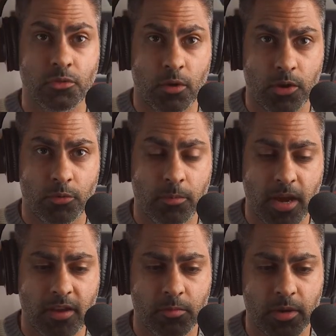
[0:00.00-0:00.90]
I want to
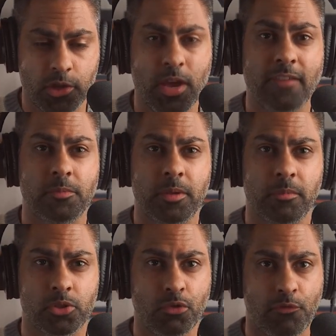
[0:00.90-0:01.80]
remind everybody you have to be
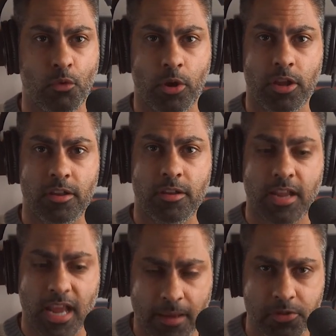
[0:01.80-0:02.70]
able to afford it.
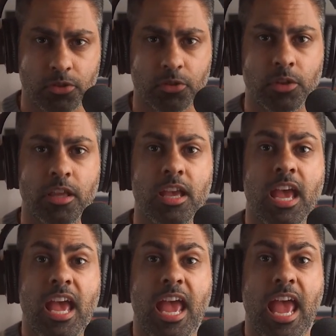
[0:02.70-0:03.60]
Absolutely. Yeah
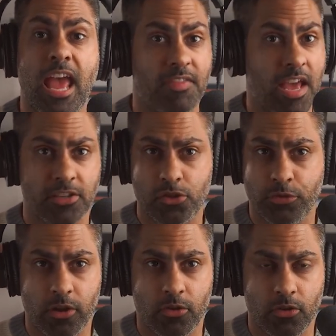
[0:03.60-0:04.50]
that is
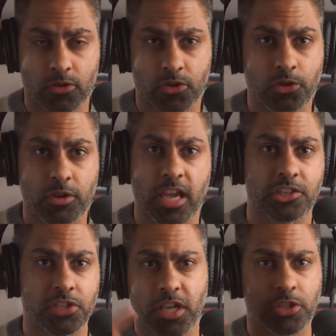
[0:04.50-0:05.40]
critical. So you can't
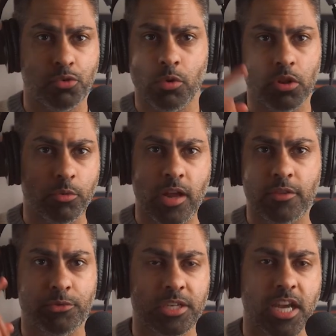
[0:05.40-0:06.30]
just like twirl around
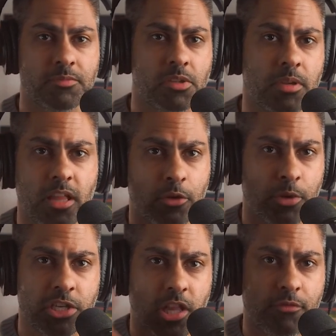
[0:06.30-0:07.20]
three times and be like
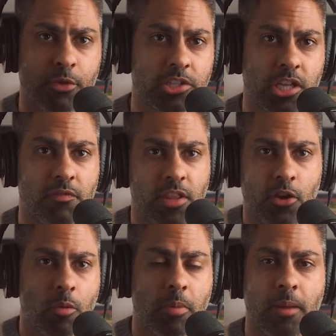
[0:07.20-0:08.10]
rich life, rich life, and then
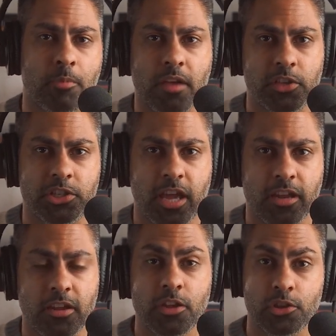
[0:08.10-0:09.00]
go buy a private jet.
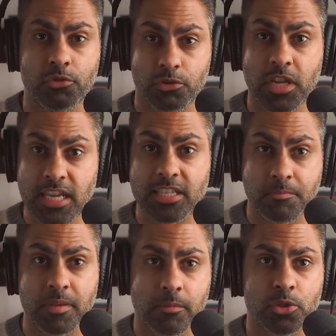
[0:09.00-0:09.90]
You you need to
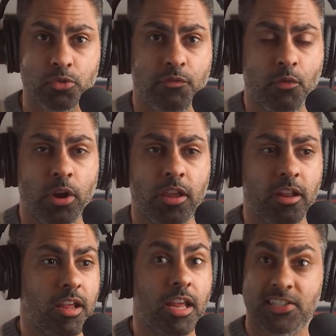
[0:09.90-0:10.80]
be able to afford it.
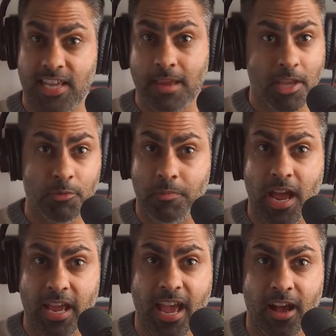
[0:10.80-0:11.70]
Same thing with
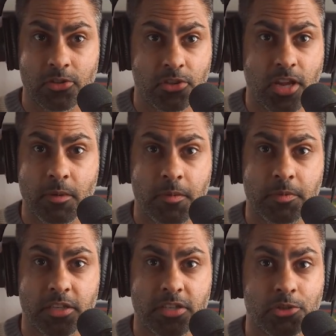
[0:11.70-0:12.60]
buying a house. You know how many people
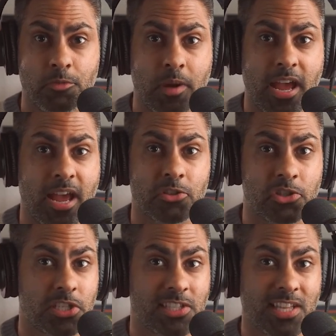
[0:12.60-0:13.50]
I talk to buy a house
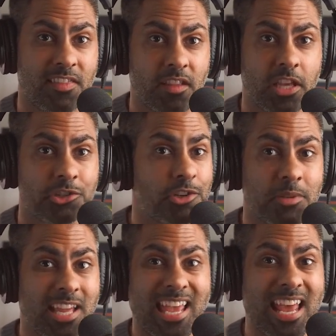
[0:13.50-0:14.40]
just because they think they should, but
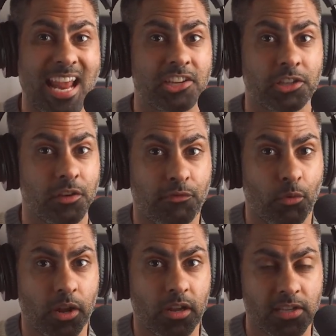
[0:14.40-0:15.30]
they can't actually
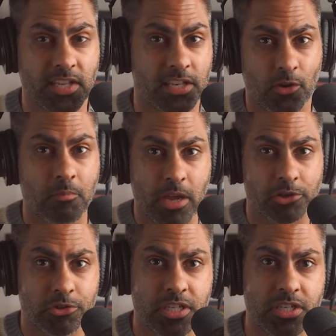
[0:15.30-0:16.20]
afford it because they don't
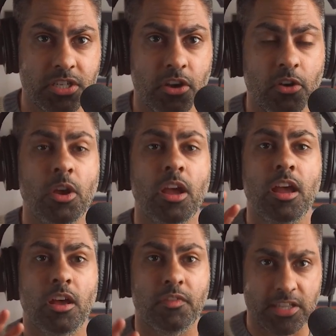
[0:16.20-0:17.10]
measure TCO?
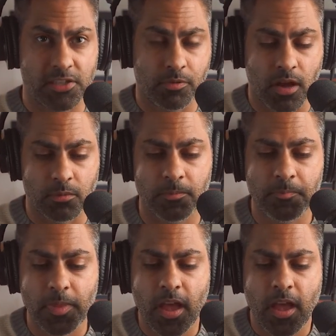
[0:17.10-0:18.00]
That's a problem.
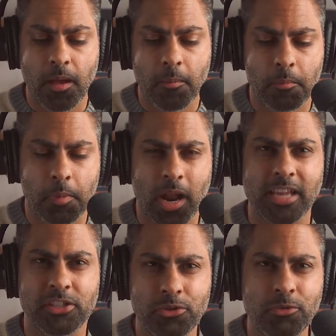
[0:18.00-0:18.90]
But I
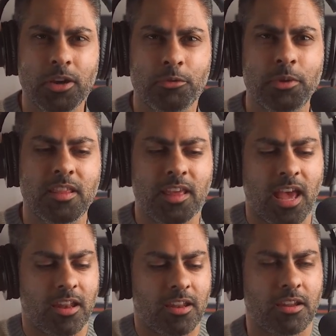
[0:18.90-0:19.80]
do agree
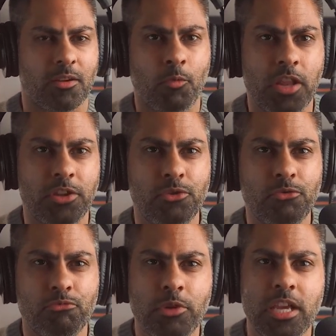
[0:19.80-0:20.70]
that when you
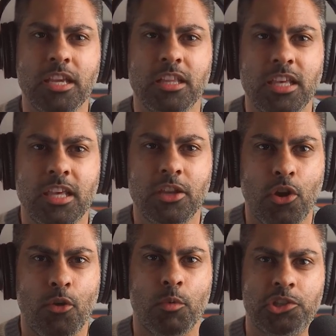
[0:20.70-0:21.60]
really
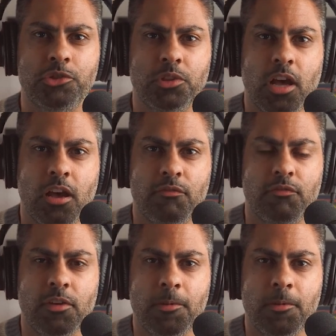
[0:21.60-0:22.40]
know what you love,